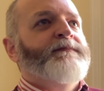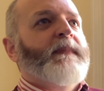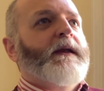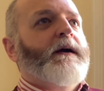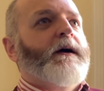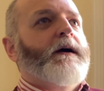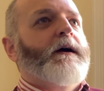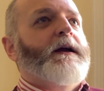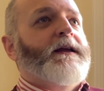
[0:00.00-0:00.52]

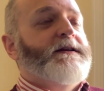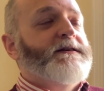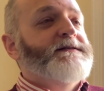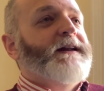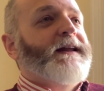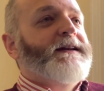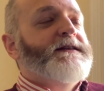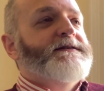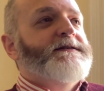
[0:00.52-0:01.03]
It
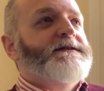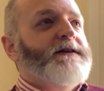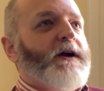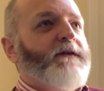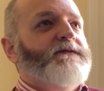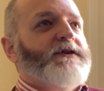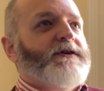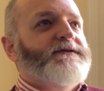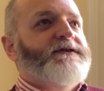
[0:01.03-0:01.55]
isn't
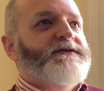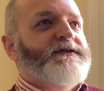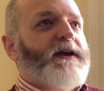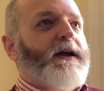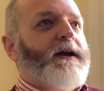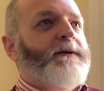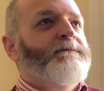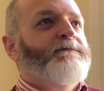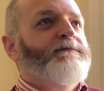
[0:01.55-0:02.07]
enough just to
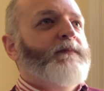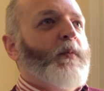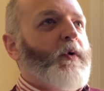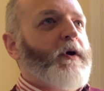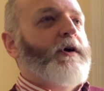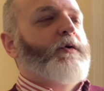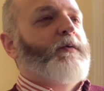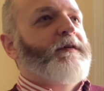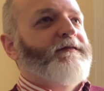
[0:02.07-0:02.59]
say we're
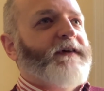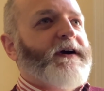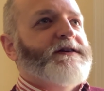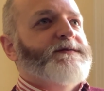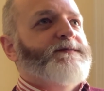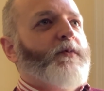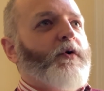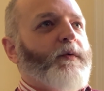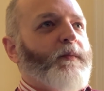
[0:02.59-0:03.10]
going to
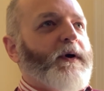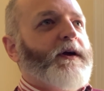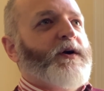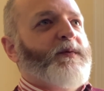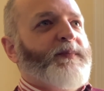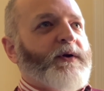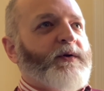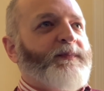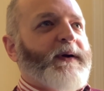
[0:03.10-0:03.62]
invest more and we're going to
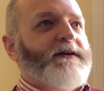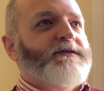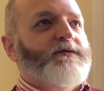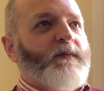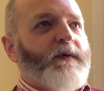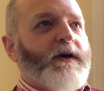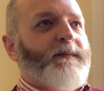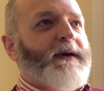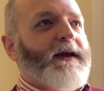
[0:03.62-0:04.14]
build better and
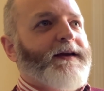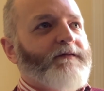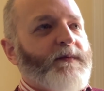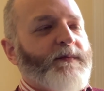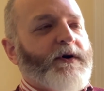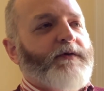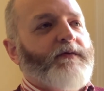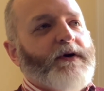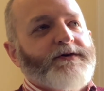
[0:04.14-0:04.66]
we're going to make
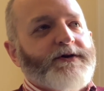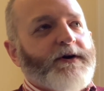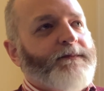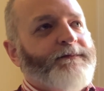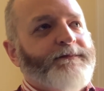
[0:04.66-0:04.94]
everybody richer.